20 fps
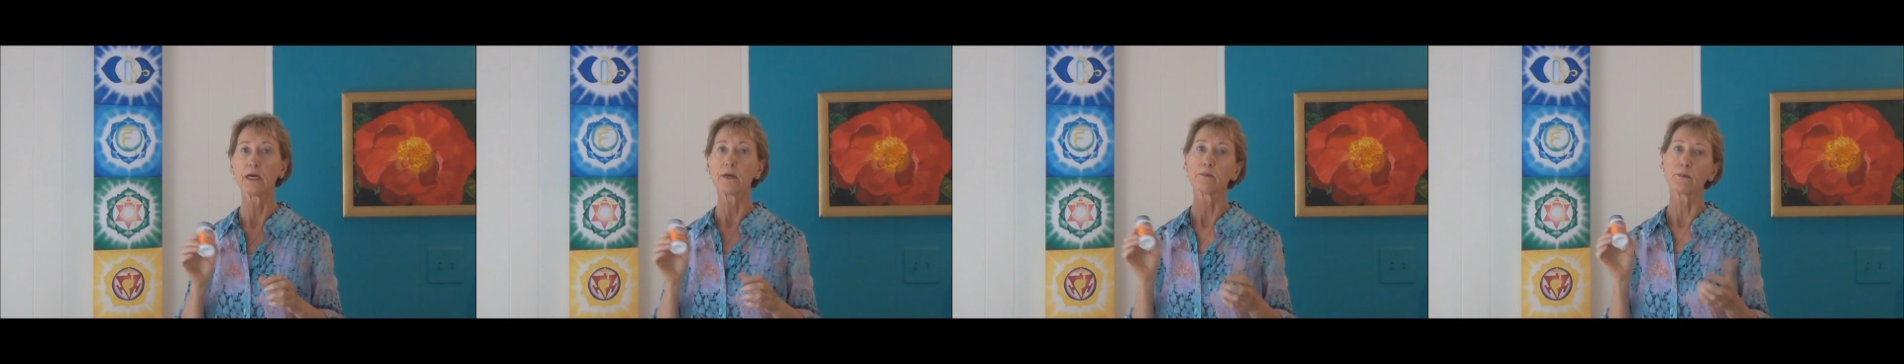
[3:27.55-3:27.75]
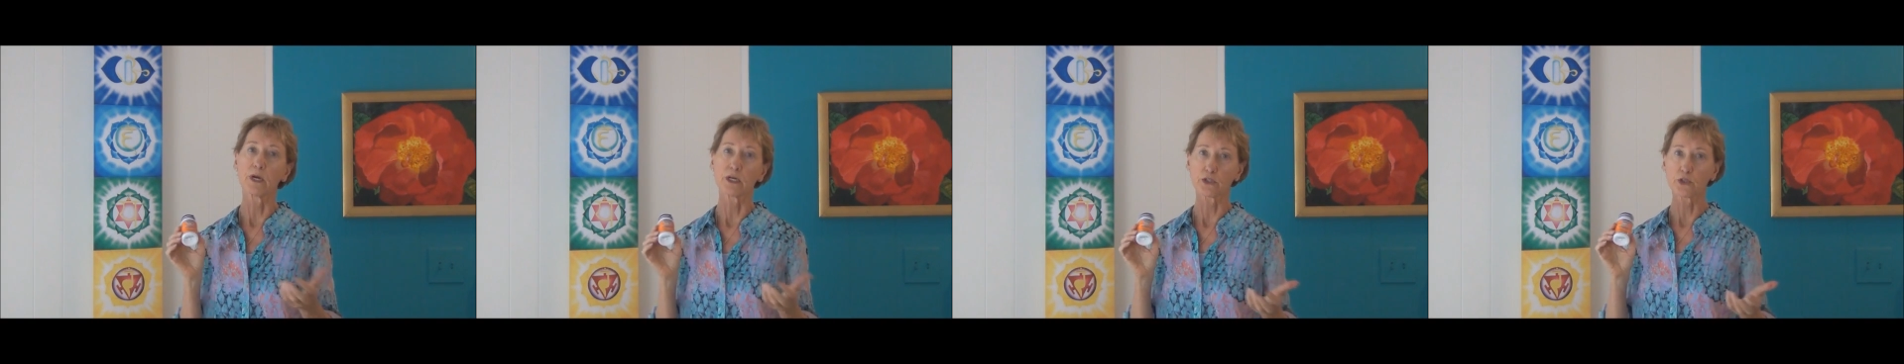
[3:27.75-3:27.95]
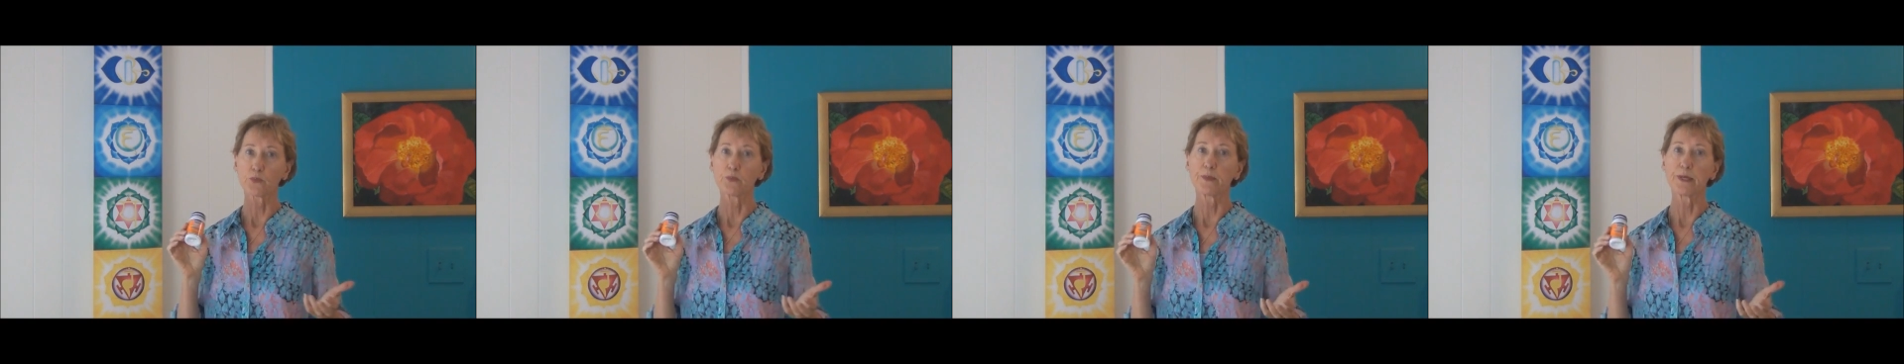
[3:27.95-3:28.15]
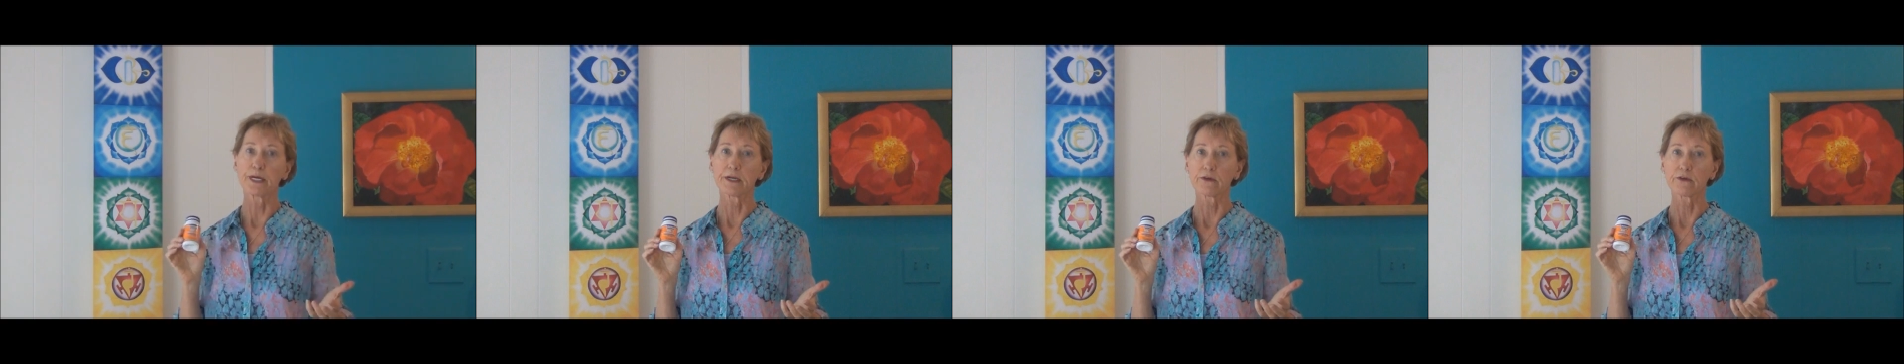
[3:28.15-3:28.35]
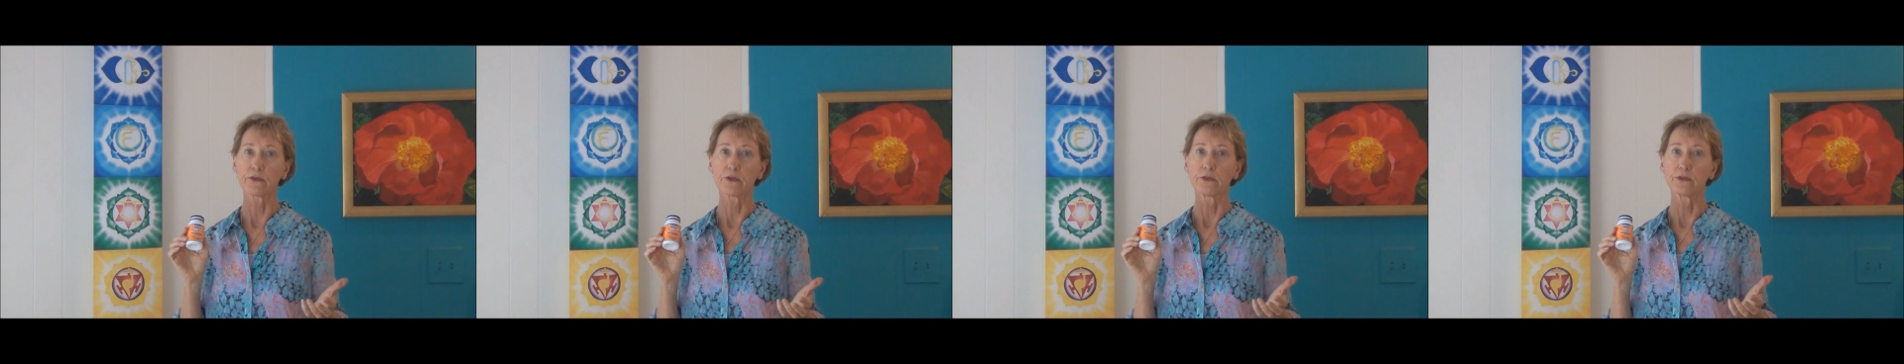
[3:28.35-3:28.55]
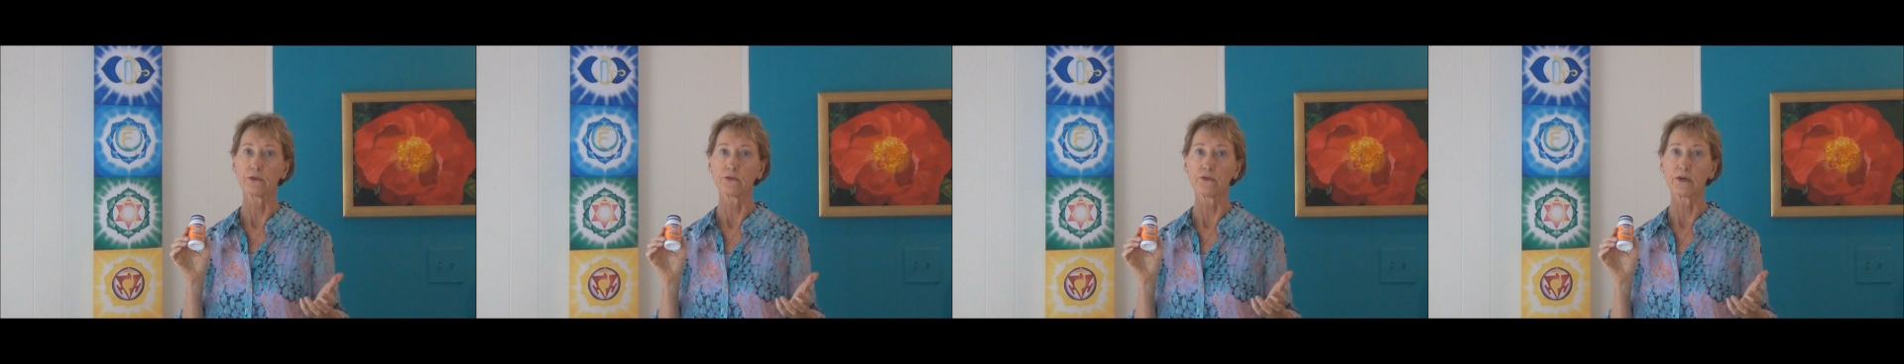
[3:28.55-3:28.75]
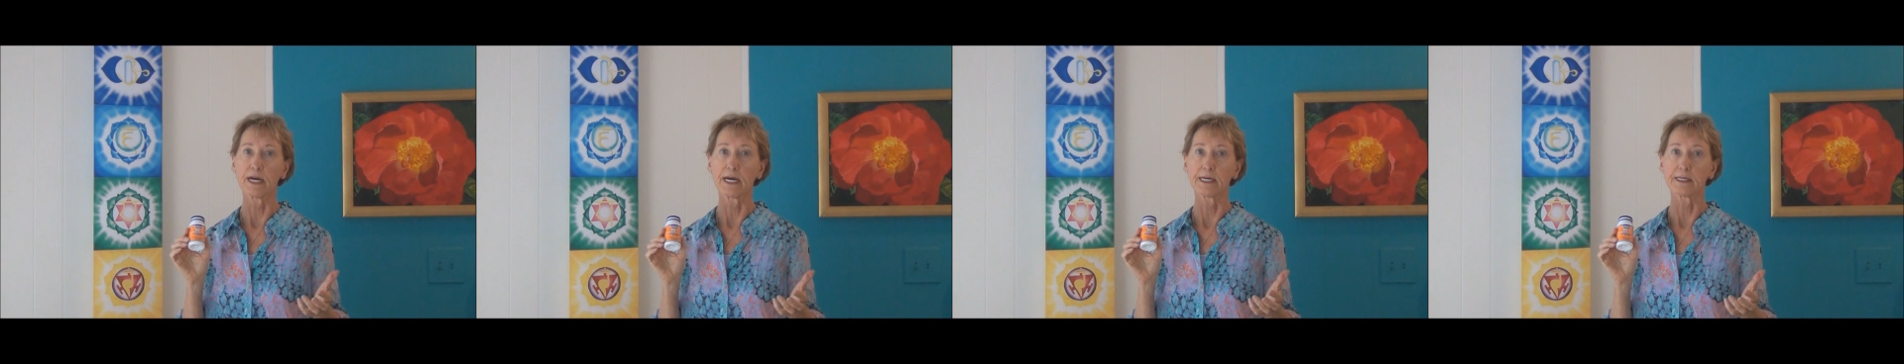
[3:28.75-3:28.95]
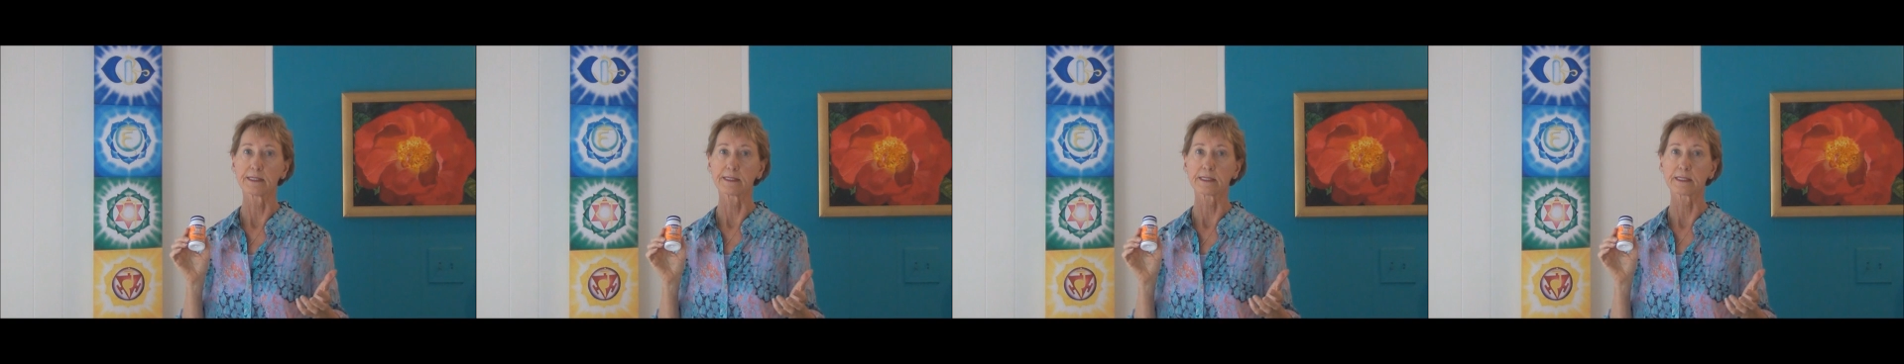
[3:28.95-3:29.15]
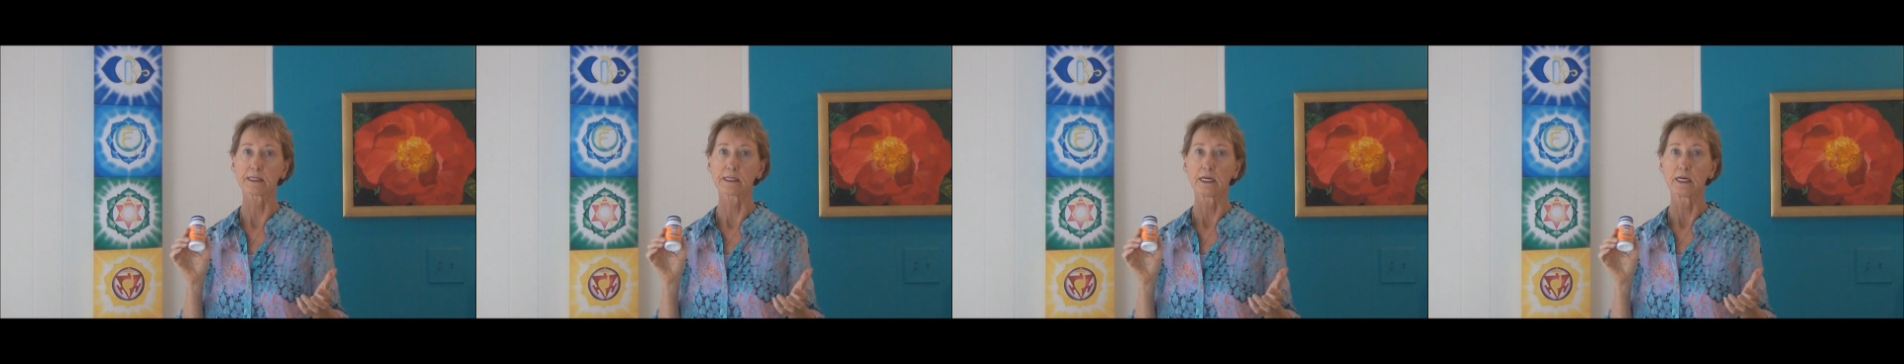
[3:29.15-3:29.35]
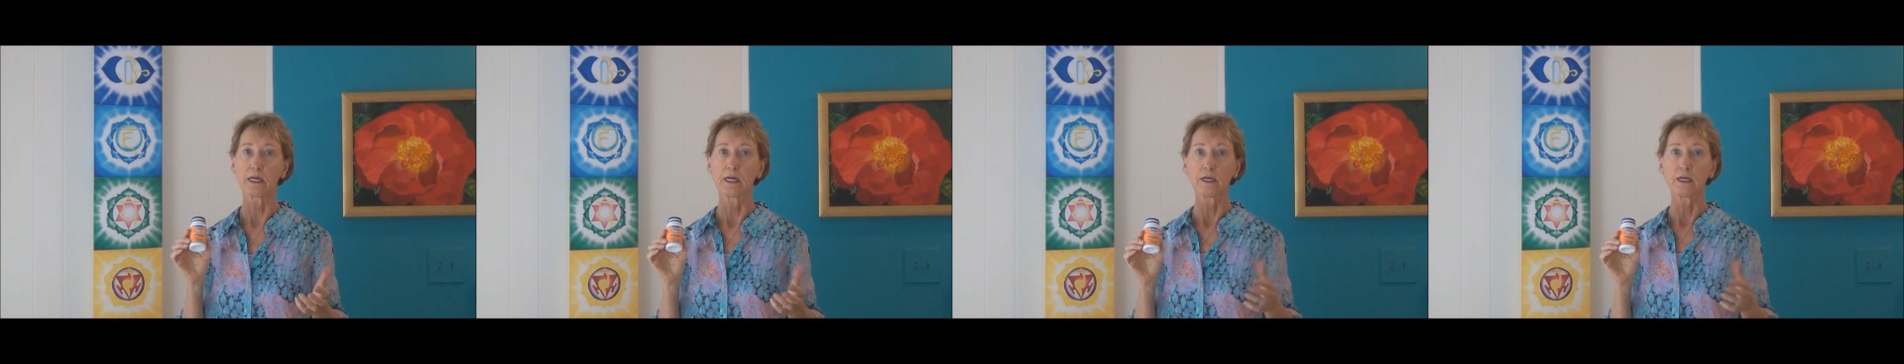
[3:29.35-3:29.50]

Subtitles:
much better than the rest.